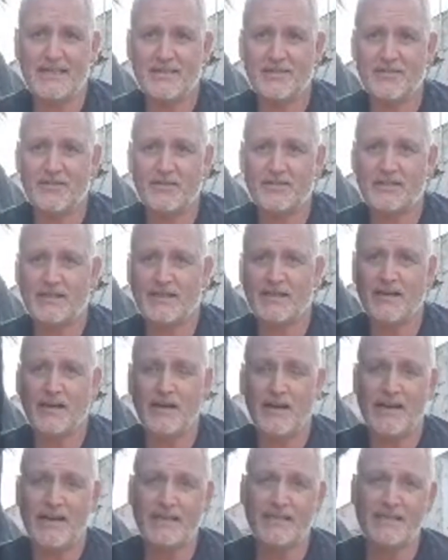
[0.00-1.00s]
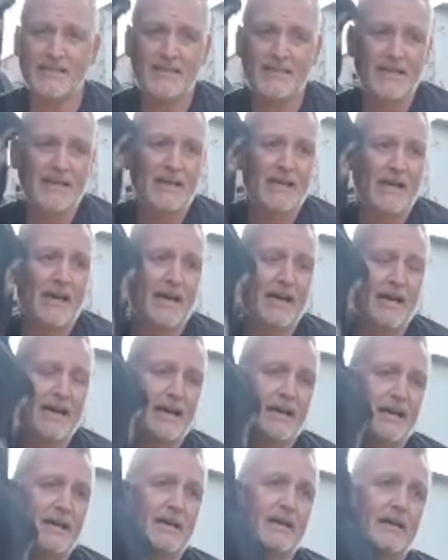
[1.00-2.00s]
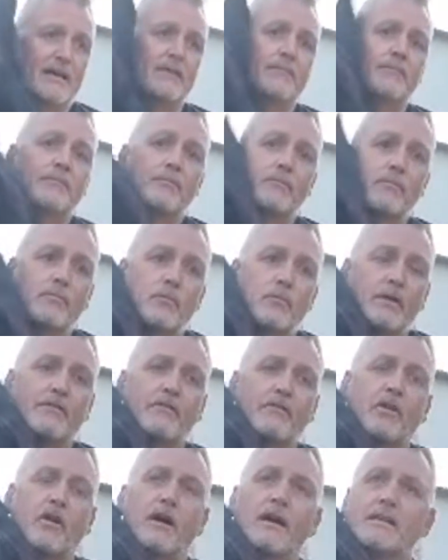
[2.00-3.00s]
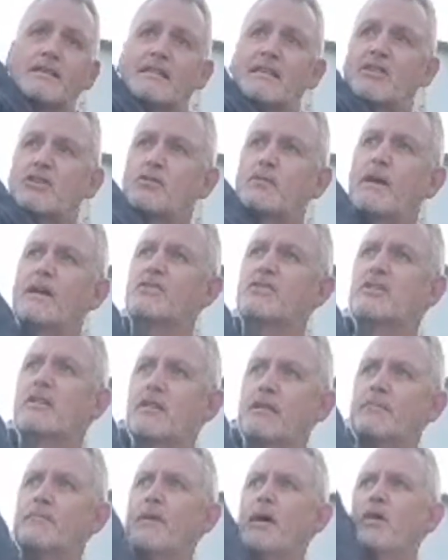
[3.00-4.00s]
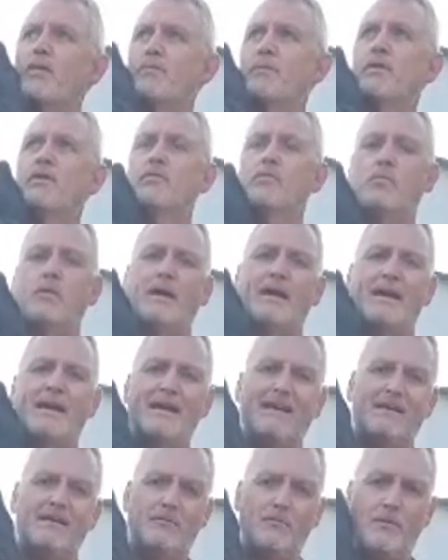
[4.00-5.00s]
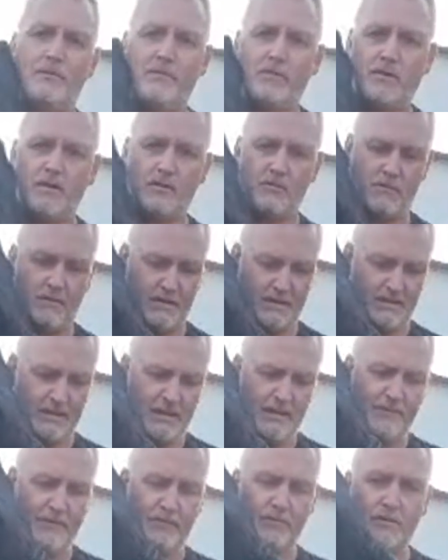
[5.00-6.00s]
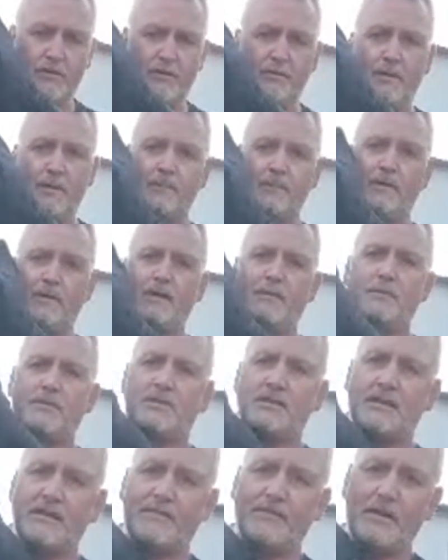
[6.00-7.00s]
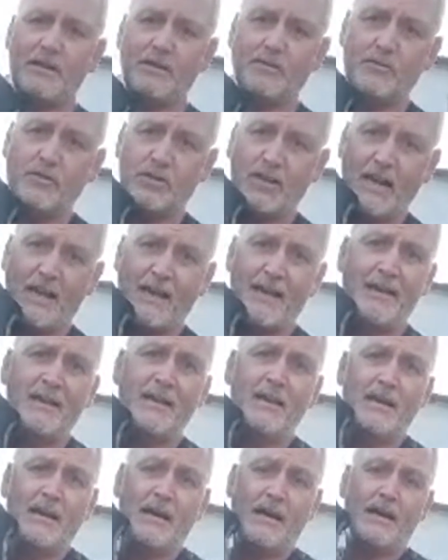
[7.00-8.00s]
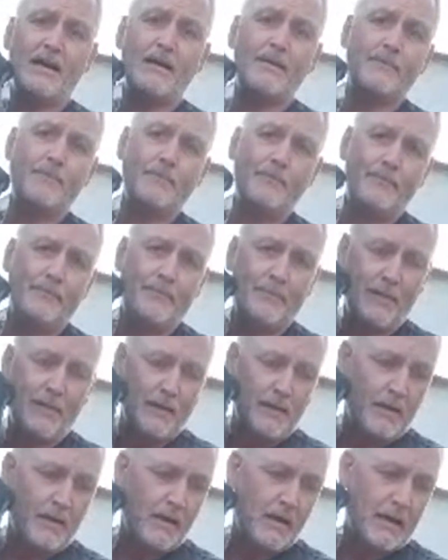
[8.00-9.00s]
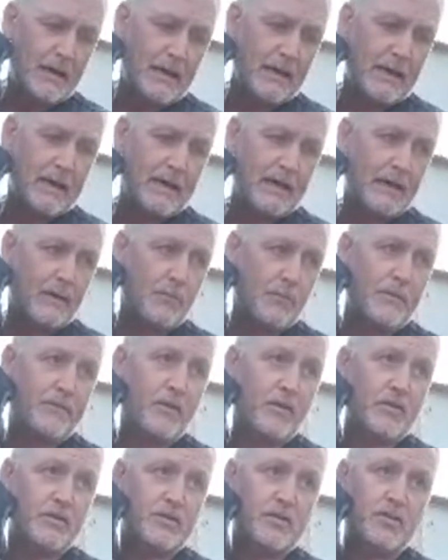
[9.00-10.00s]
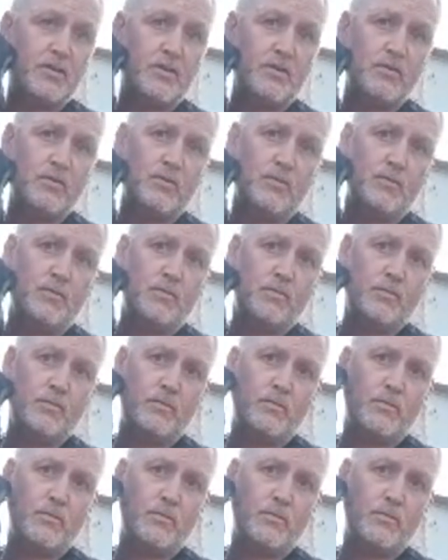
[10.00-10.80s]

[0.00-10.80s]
and dotted the I's, we've got a situation at the moment where we've got... All right, Steve, hold on a minute, mate. We're just having a little chat. We've got to...